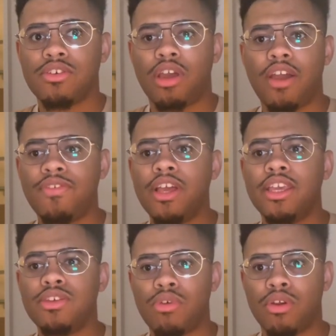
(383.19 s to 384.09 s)
I feel like
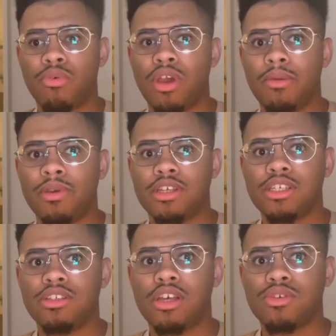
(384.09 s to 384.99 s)
he's running away because
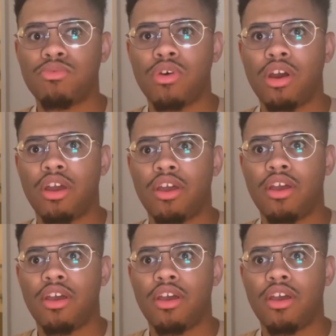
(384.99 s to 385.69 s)
he doesn't want